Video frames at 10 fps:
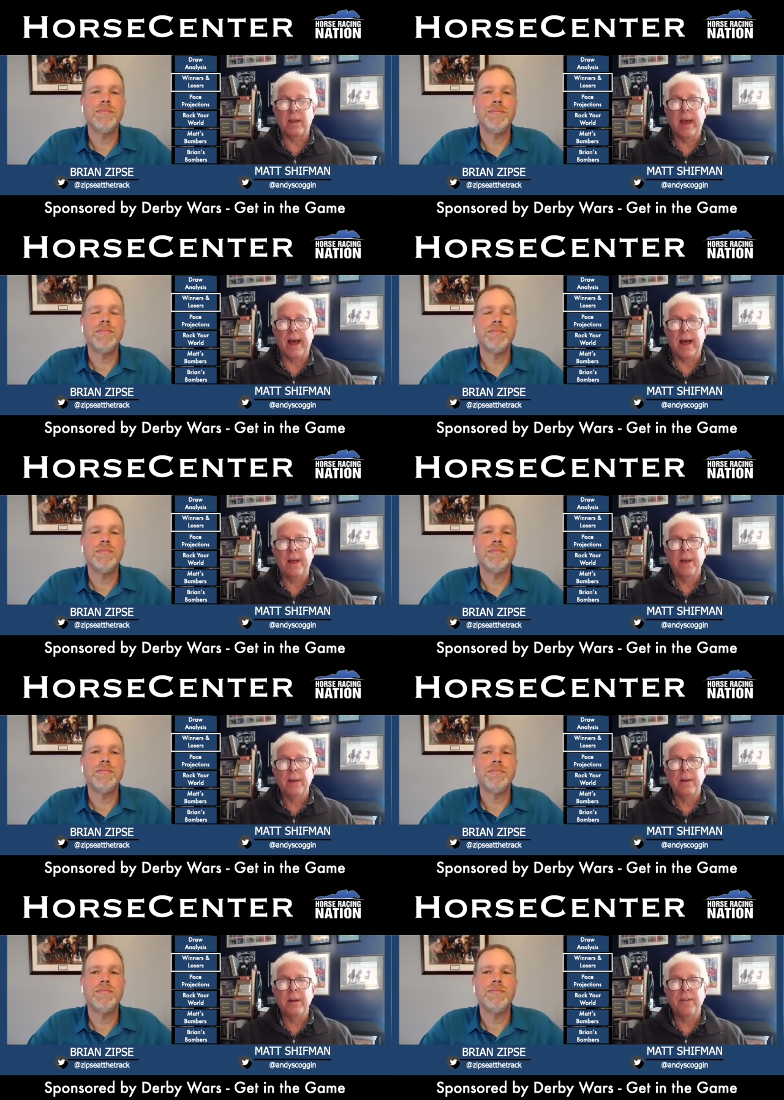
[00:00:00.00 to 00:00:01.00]
Speaker 1: uh,
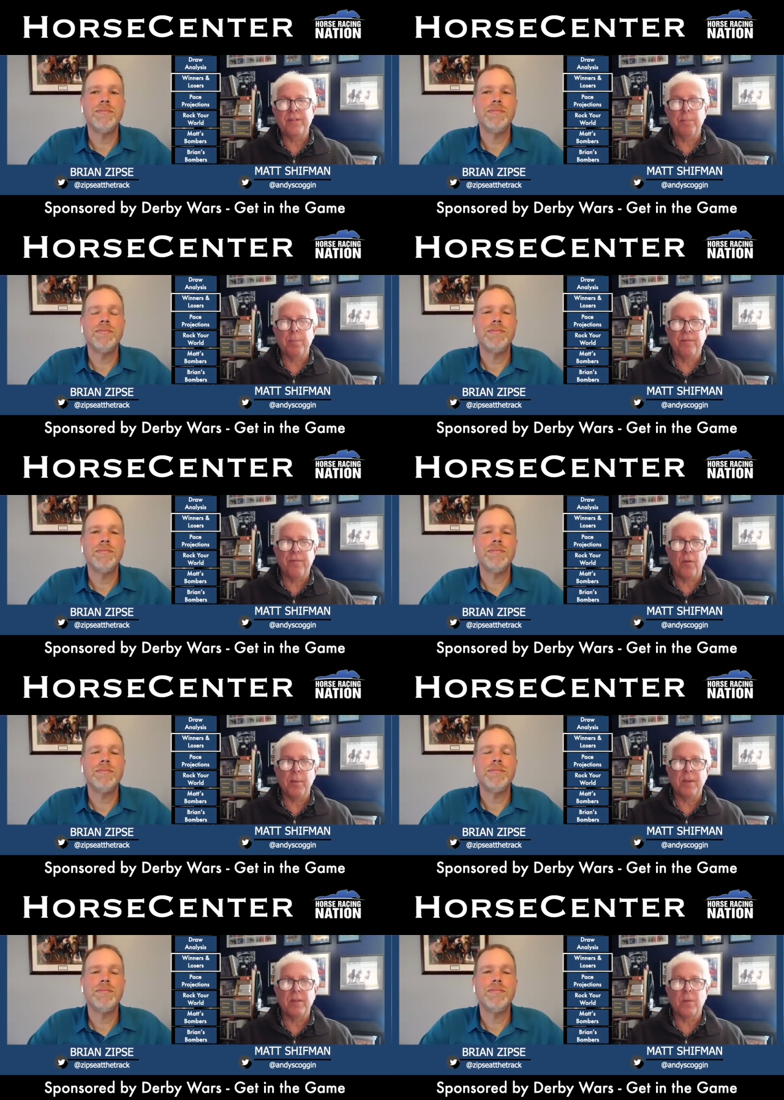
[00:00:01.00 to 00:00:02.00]
nifty
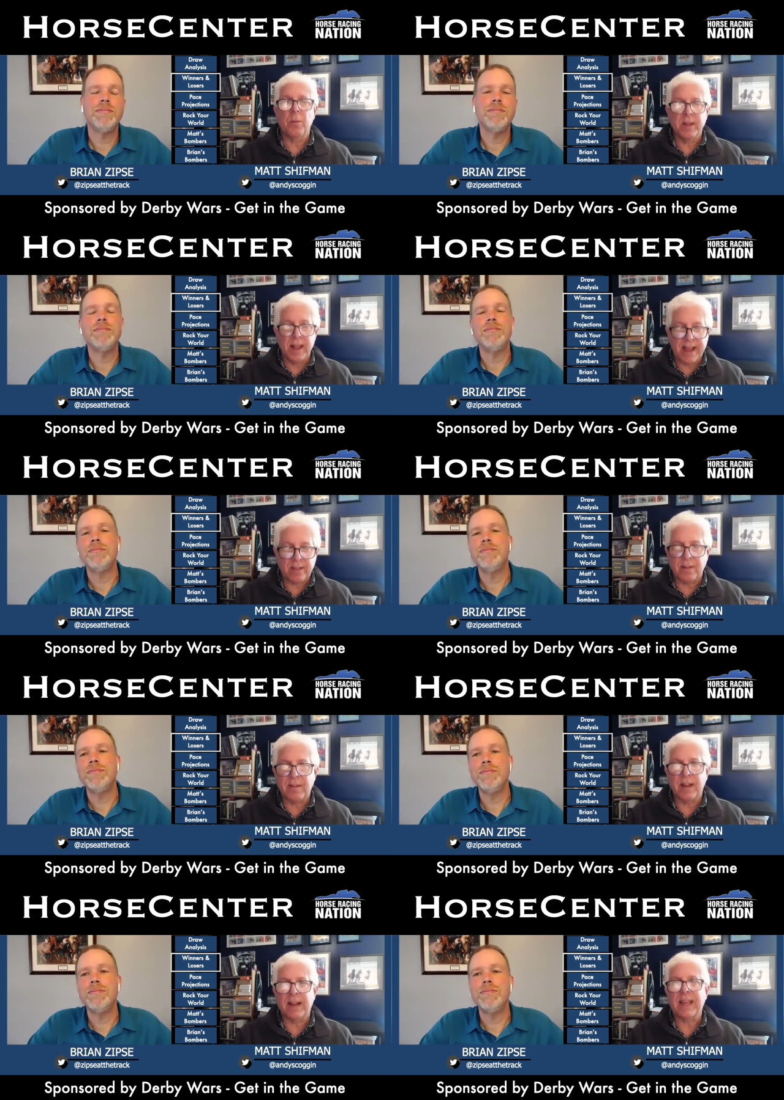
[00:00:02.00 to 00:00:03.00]
performance to win the
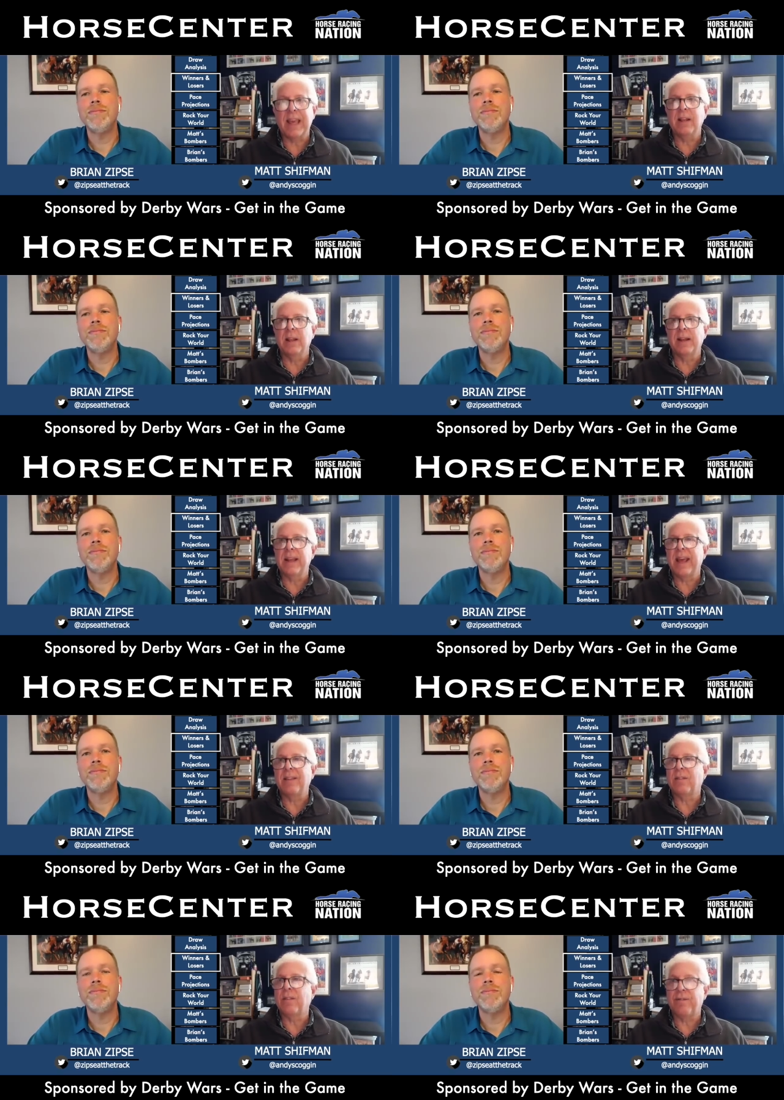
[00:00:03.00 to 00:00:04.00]
Lexington at Keeneland and get
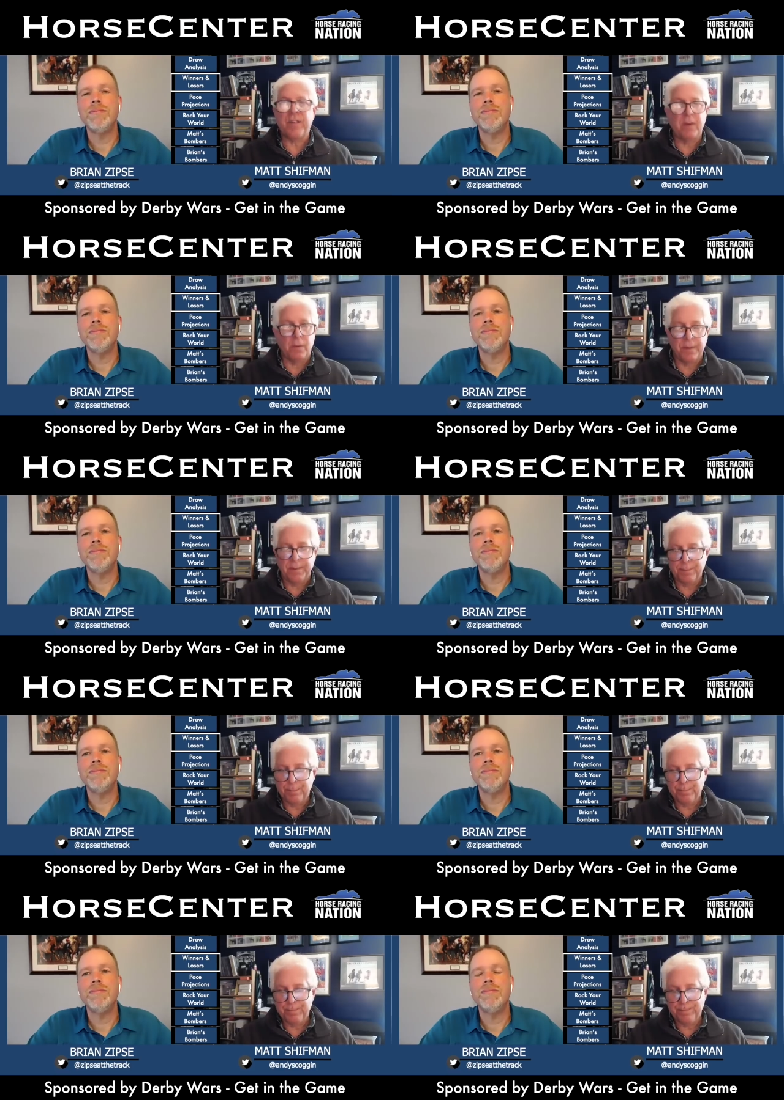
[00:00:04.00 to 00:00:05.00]
into the field.
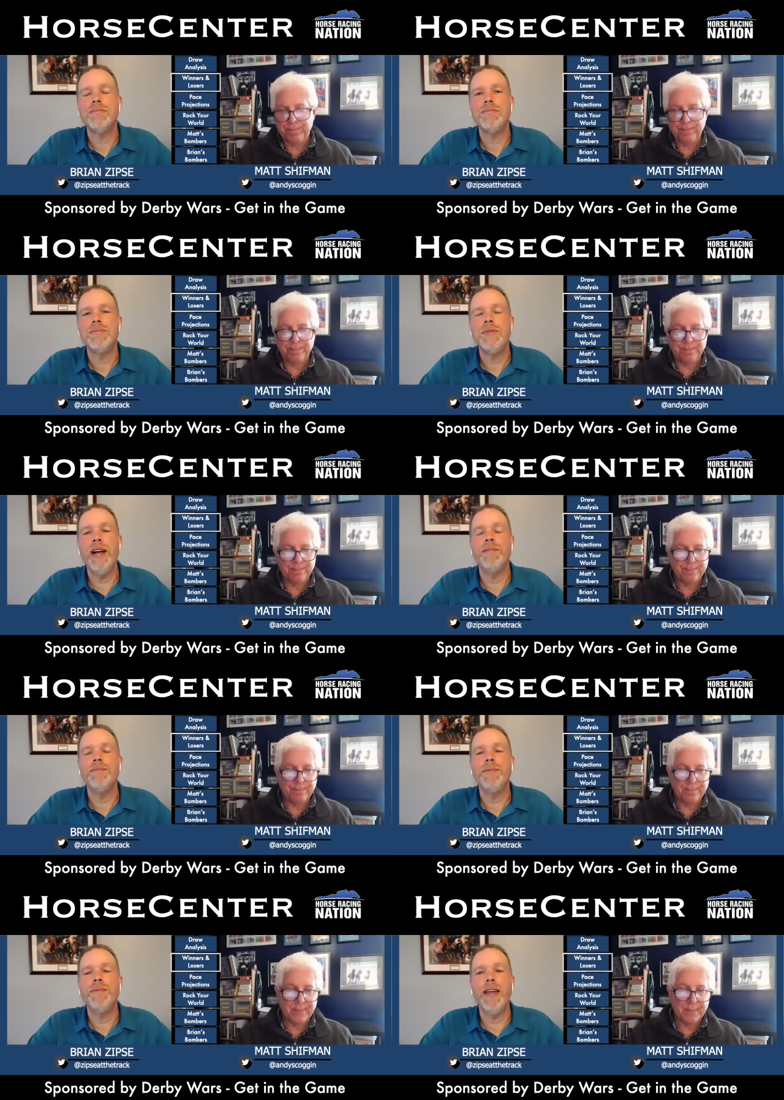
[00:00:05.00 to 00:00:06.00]
Speaker 2: Yeah,
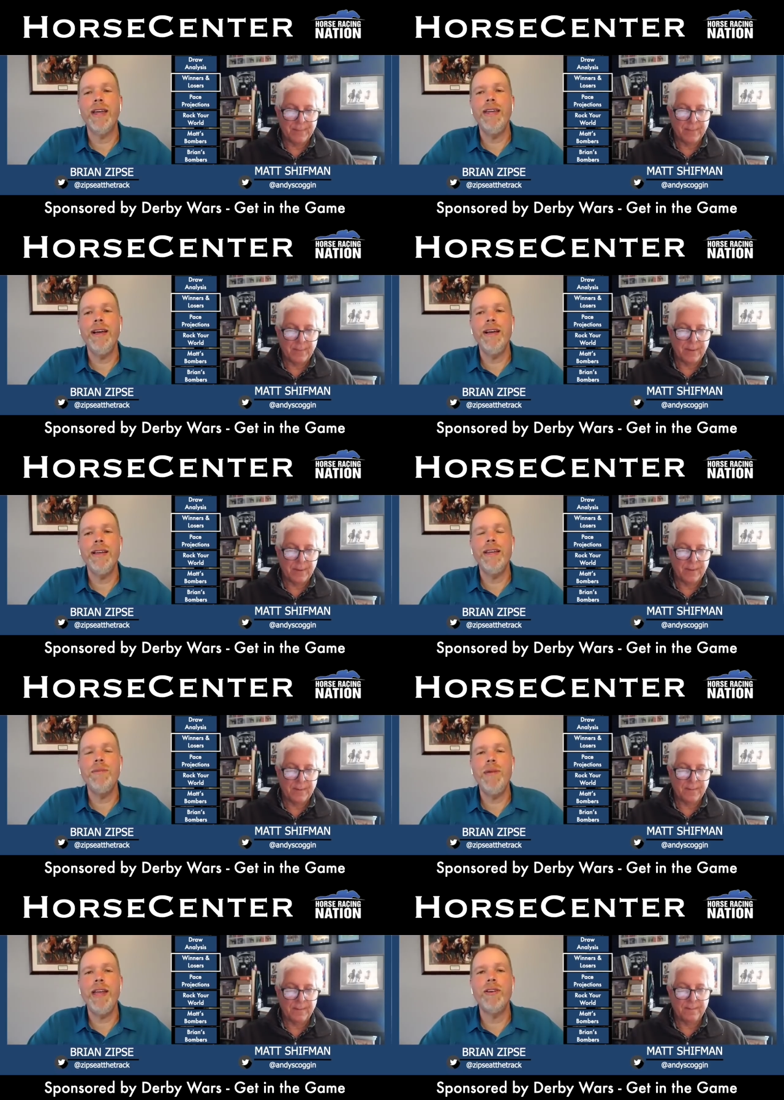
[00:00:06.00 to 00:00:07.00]
yeah, he uh, he
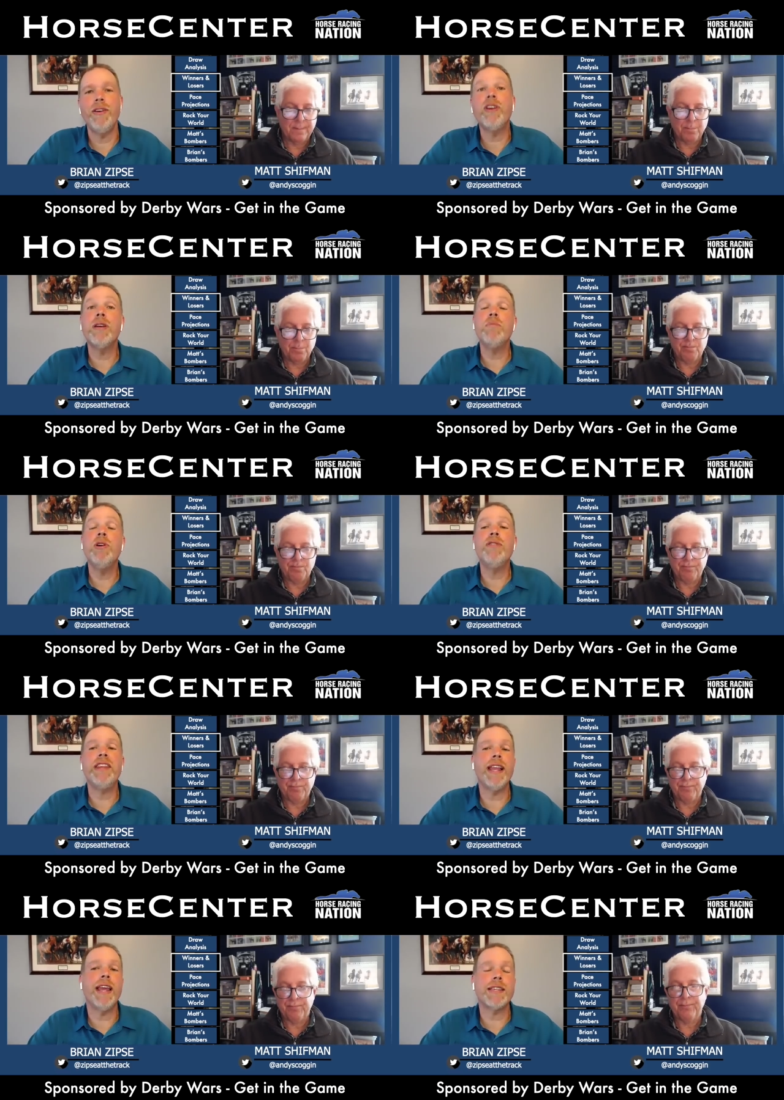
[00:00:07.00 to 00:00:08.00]
made an early move
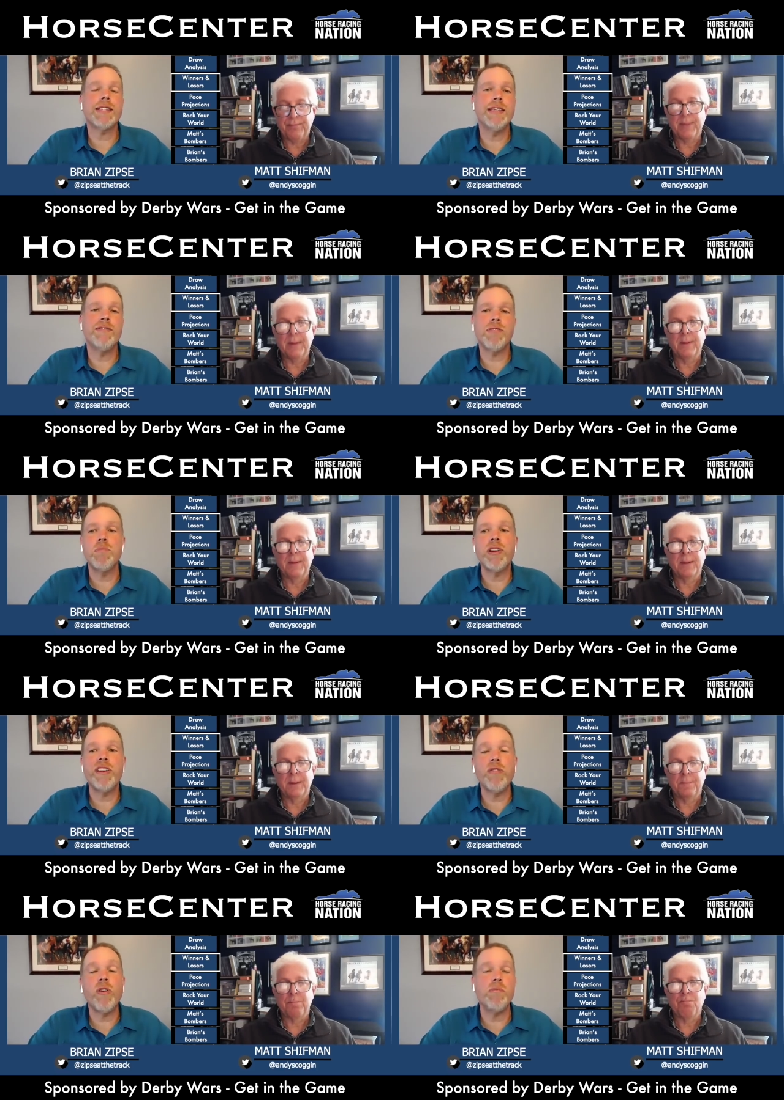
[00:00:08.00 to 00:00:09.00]
in that Lexington from
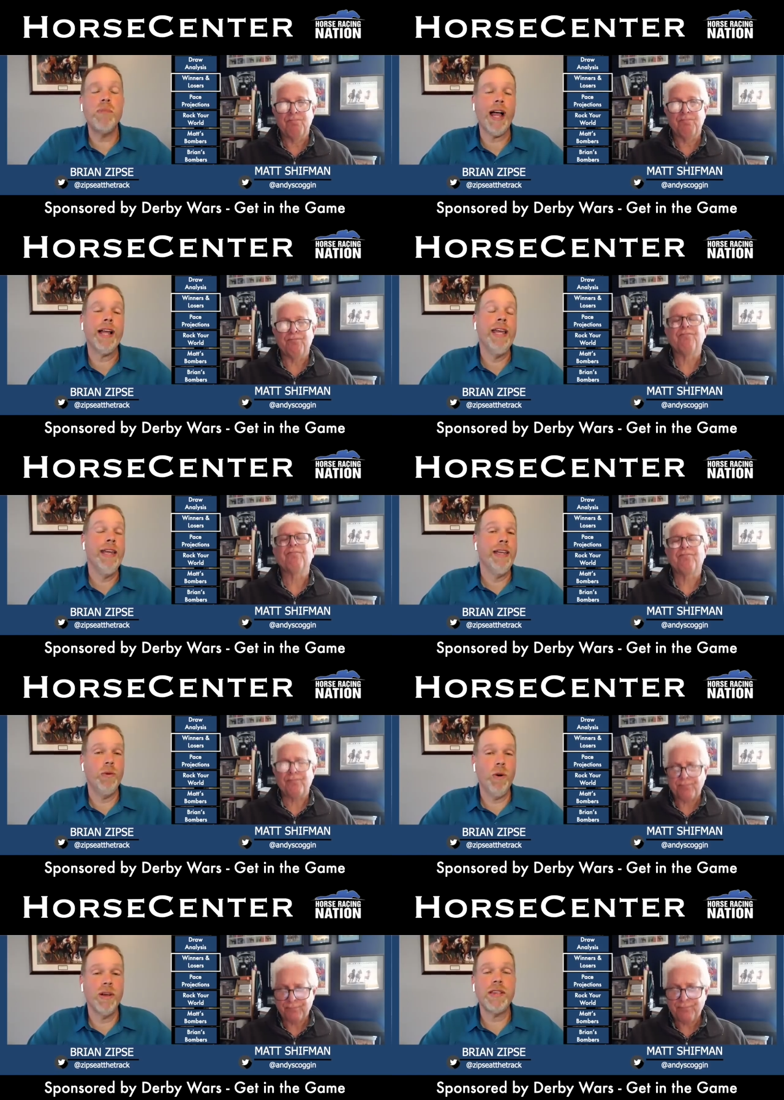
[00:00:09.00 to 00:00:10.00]
pretty far back.
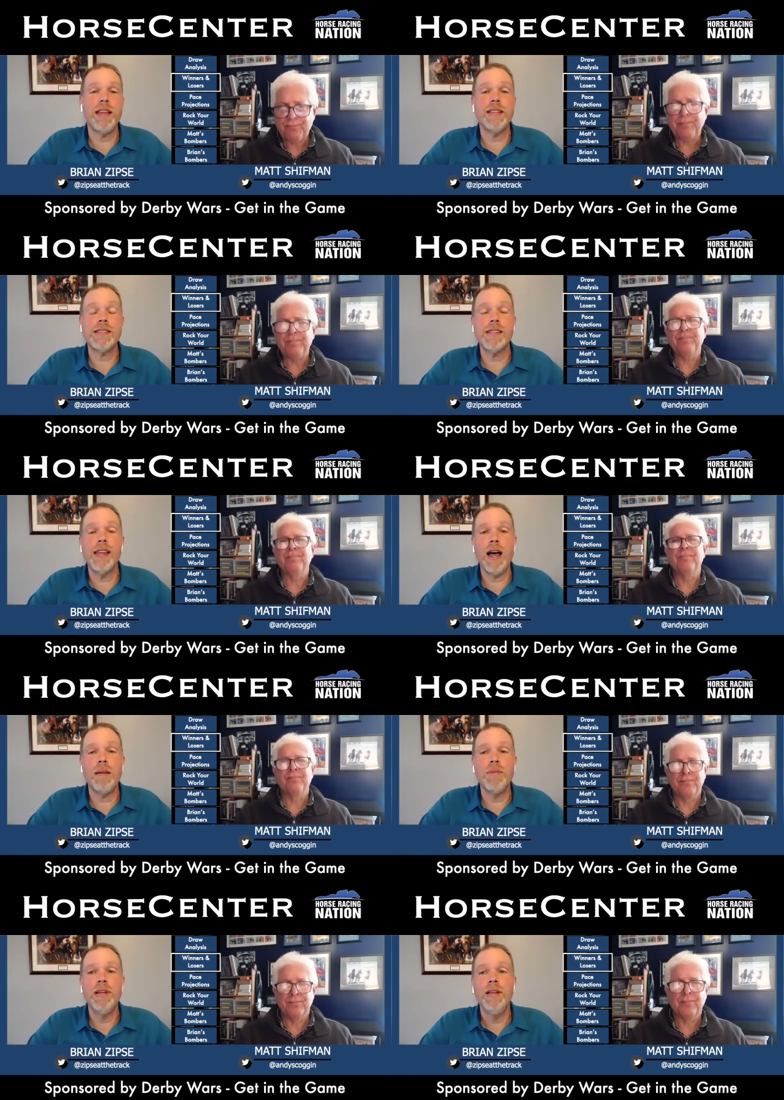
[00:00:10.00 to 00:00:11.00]
It was on the slop.